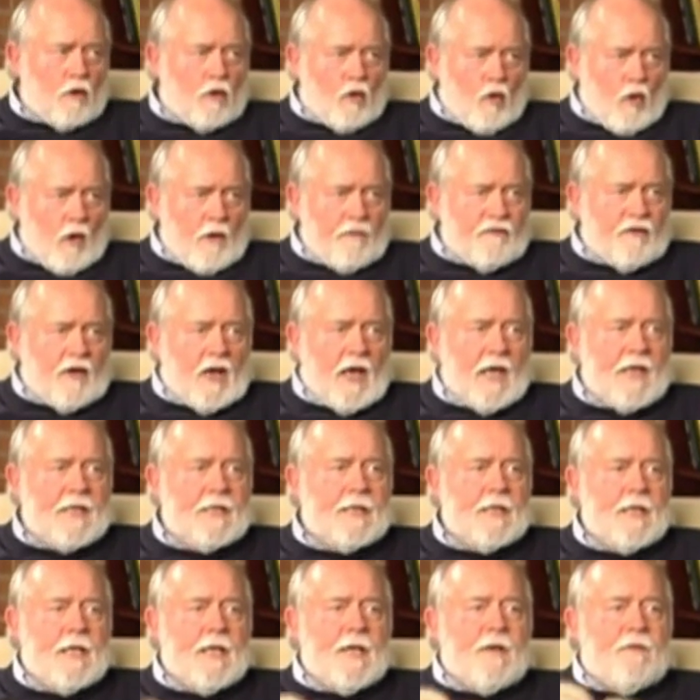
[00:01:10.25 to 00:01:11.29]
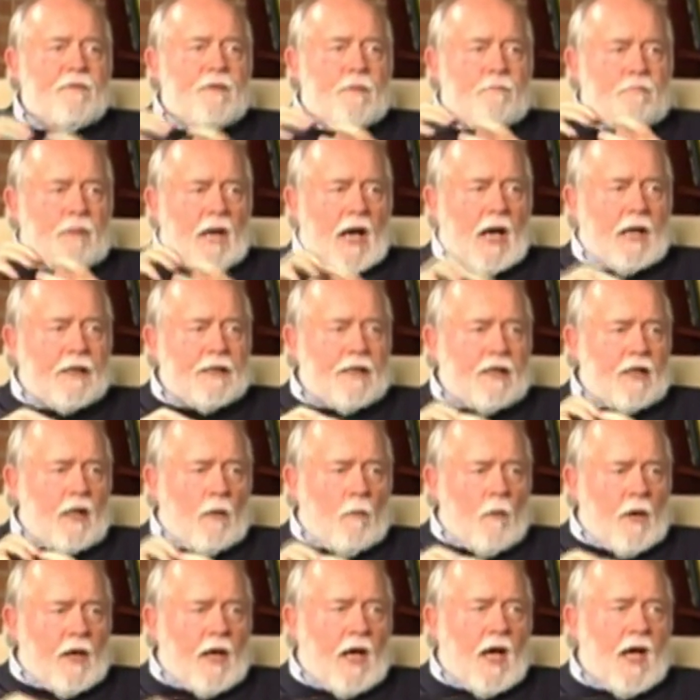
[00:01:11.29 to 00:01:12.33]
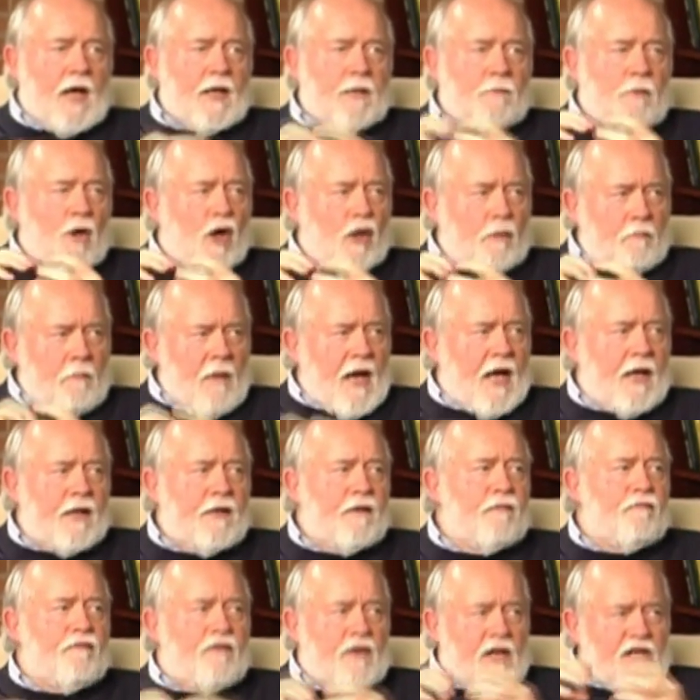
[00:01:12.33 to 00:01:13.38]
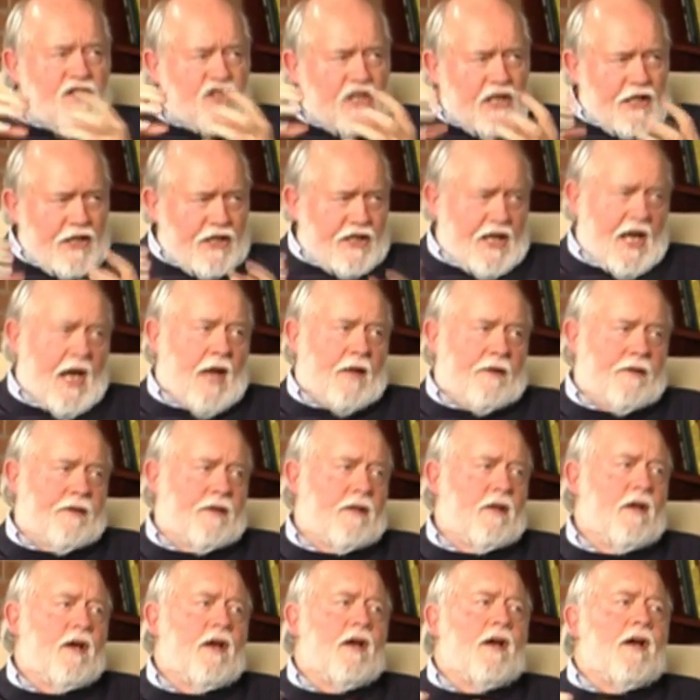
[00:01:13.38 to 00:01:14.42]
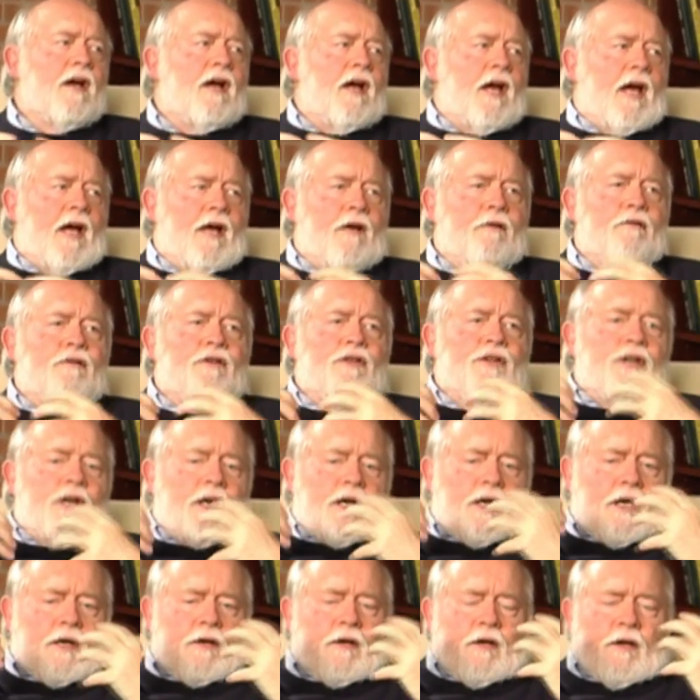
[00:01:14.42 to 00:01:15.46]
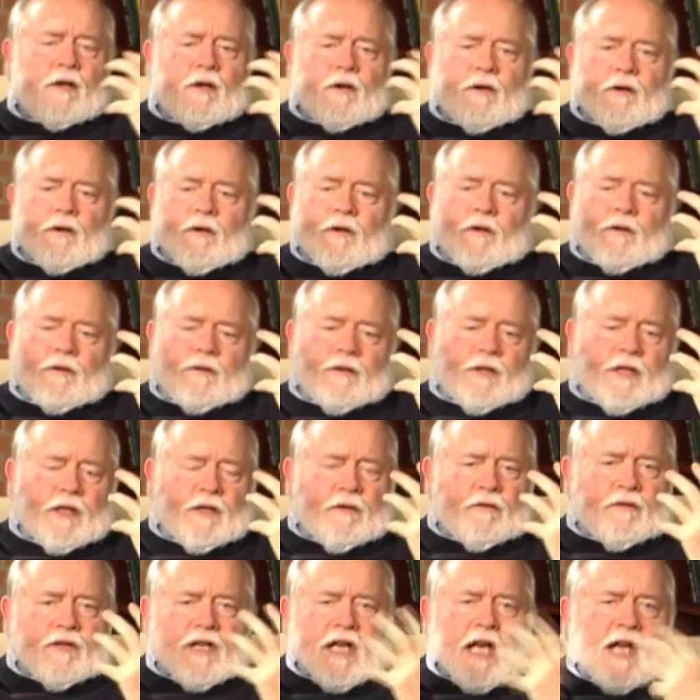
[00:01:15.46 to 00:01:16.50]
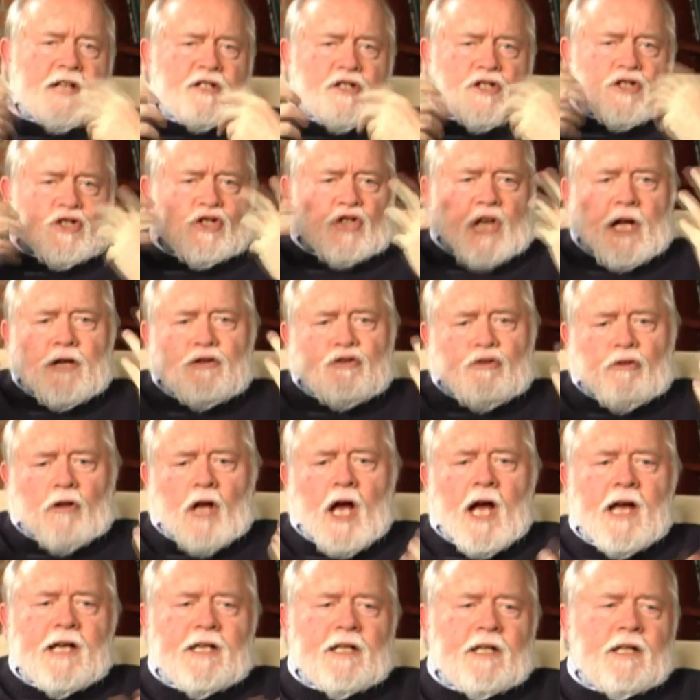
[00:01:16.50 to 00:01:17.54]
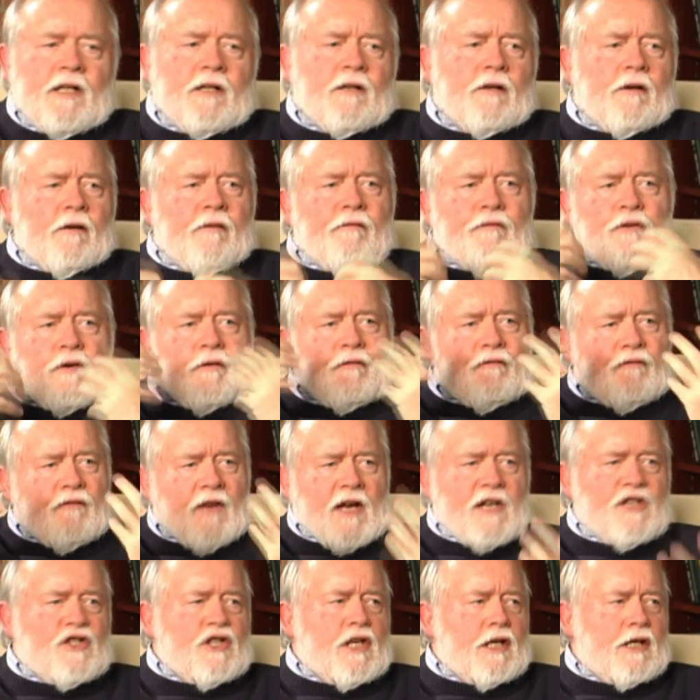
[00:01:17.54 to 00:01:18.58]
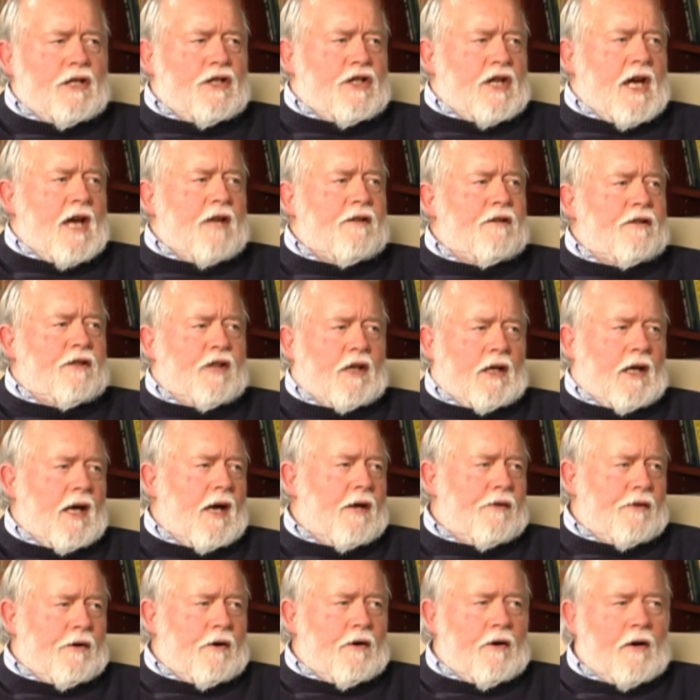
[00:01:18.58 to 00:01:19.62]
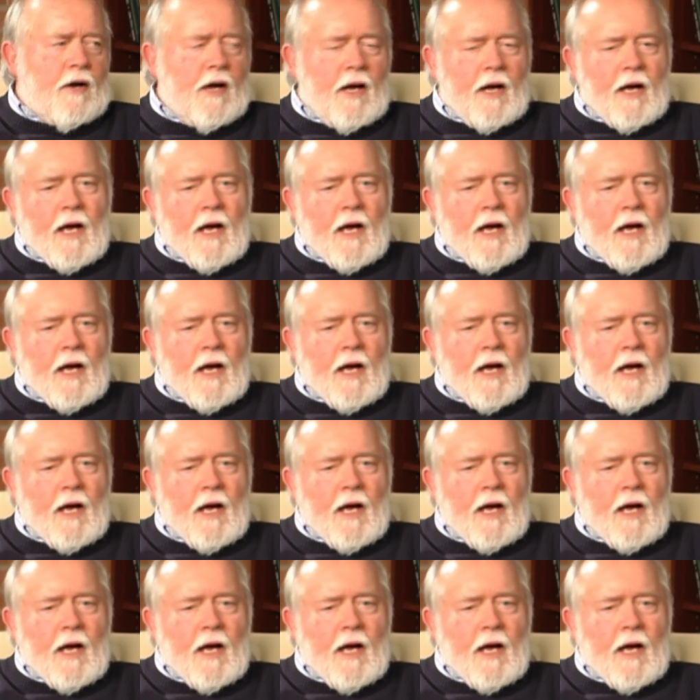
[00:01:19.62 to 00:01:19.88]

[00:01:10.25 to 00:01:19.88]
glorified the bonding that went on among men facing death and uh, the, the existential idea of you're facing death together.